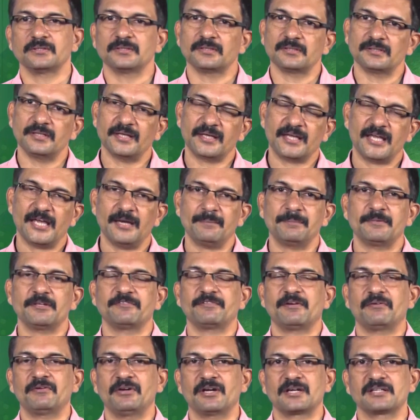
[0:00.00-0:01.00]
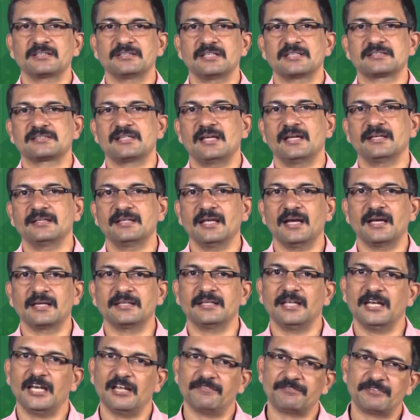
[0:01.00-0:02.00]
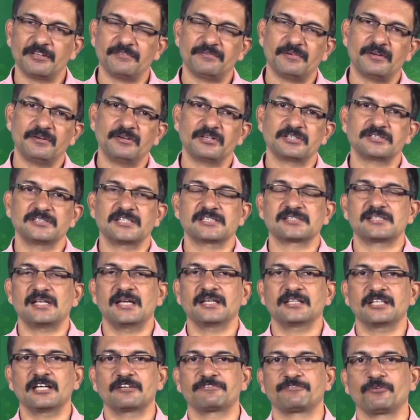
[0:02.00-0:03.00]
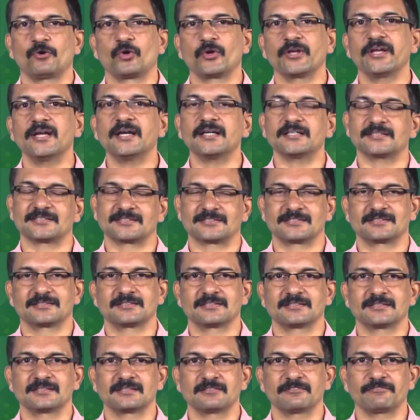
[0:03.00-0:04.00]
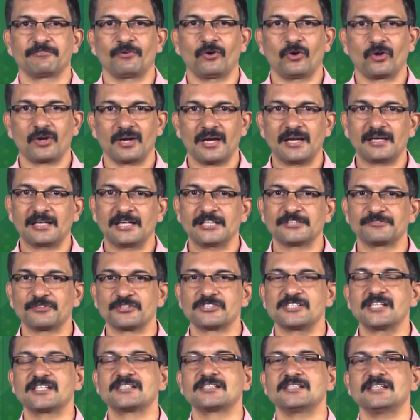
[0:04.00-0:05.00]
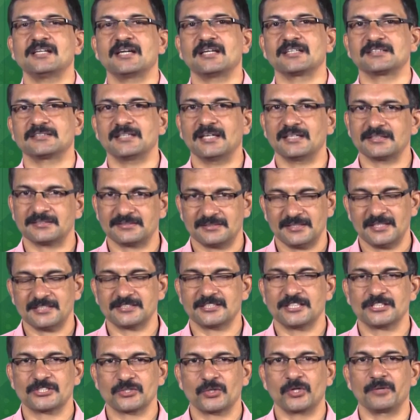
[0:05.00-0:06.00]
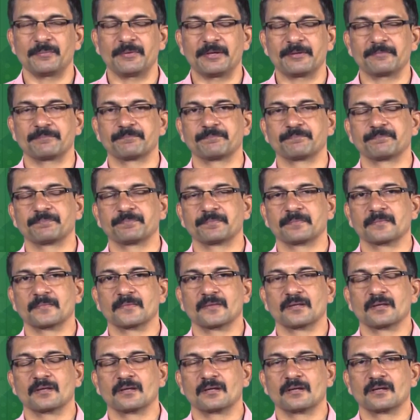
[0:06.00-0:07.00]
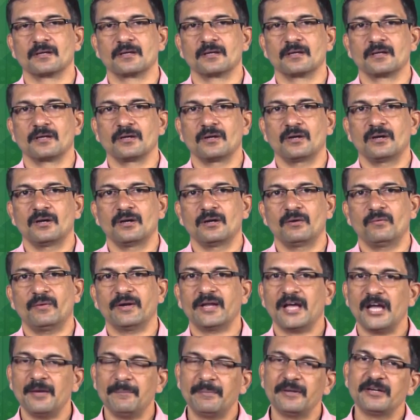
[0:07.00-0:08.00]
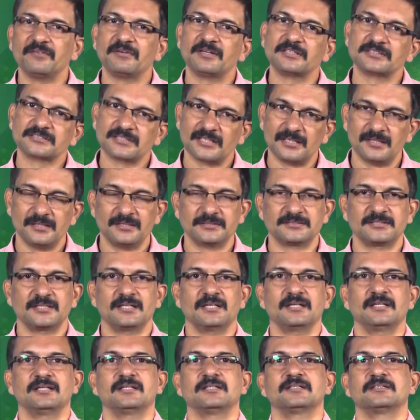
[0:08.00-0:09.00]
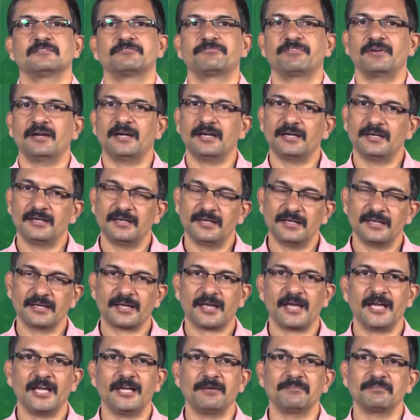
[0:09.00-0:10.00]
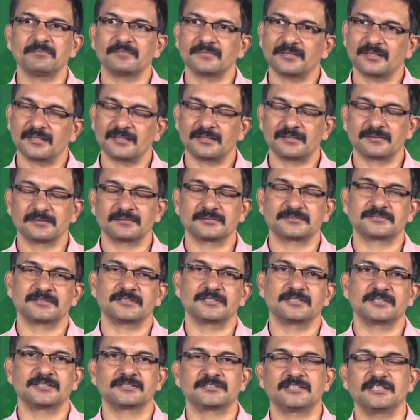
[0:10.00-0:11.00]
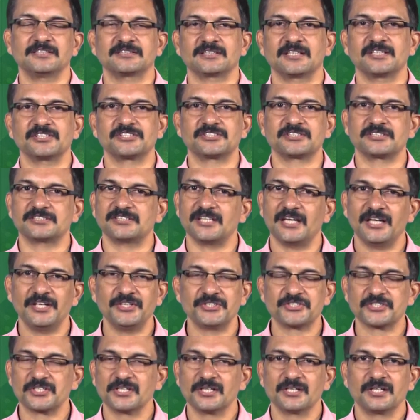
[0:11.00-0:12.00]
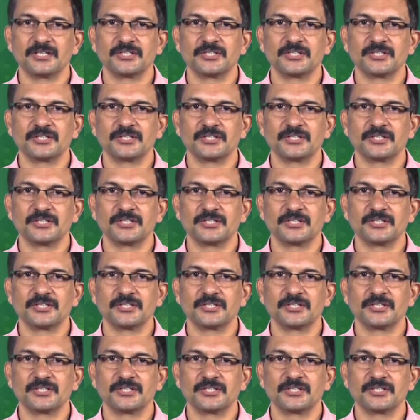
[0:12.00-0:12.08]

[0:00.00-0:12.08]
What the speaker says: They kept the foundation just like that. They left the foundation just like that for years, for at least for 6 years, as they told me. What happened was, as a flood came, the seasons changed.